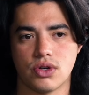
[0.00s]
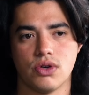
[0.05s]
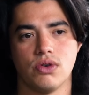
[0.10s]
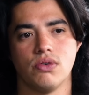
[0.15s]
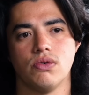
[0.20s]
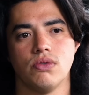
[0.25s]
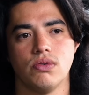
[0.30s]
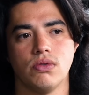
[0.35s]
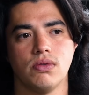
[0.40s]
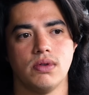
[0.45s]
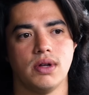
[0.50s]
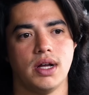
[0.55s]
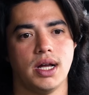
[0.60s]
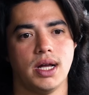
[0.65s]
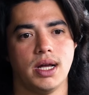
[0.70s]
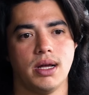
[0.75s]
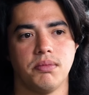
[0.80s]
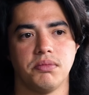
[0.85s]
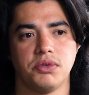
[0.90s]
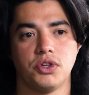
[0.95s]
cool,
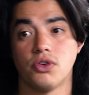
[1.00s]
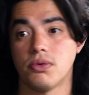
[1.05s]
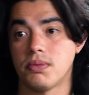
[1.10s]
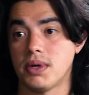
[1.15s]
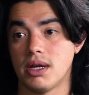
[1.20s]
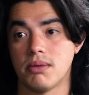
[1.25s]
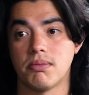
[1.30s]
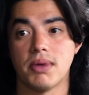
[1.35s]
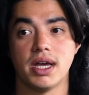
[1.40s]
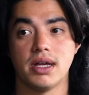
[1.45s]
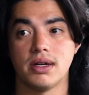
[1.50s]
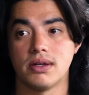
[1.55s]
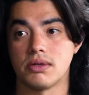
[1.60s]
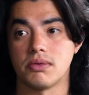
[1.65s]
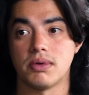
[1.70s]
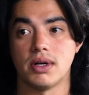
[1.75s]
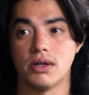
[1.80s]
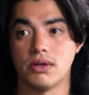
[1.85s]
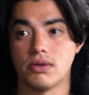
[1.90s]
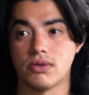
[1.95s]
European made as
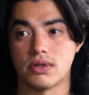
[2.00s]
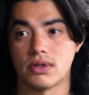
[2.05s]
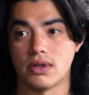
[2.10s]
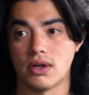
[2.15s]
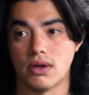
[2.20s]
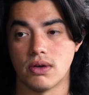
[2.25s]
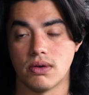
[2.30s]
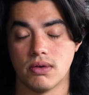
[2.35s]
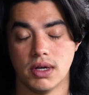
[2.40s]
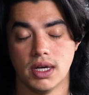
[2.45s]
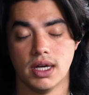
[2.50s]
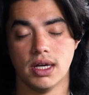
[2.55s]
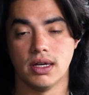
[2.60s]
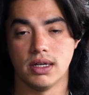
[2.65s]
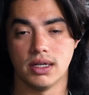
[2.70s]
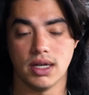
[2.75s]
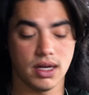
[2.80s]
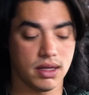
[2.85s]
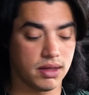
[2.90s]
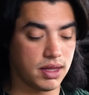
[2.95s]
well. So
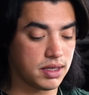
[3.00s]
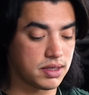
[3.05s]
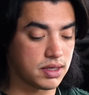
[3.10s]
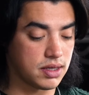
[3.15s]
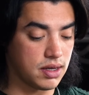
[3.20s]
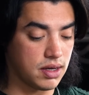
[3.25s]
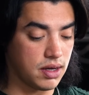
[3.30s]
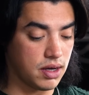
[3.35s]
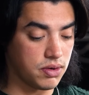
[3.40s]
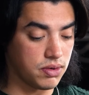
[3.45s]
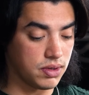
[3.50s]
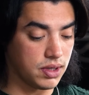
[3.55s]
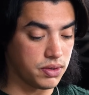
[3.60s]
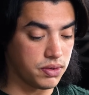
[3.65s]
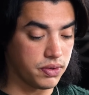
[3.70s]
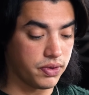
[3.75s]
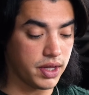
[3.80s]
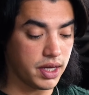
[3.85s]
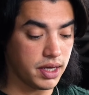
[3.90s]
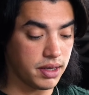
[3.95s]
yeah, that's a good
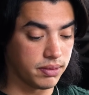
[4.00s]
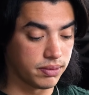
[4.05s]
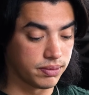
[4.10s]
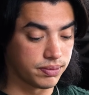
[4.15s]
little thing.